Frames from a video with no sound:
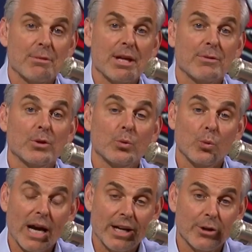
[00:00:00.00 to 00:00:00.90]
think the
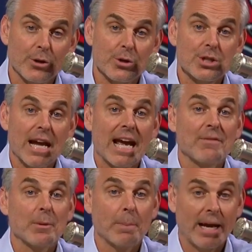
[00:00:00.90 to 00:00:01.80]
Raiders
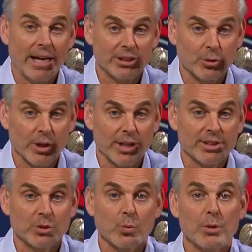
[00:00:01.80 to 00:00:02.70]
and the
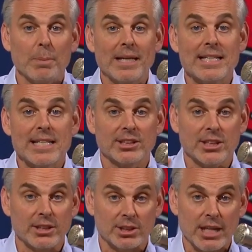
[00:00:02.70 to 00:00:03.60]
Patriots would be a
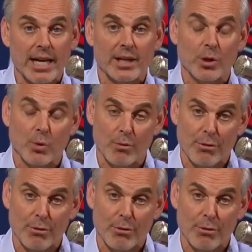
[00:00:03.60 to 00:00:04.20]
distant second or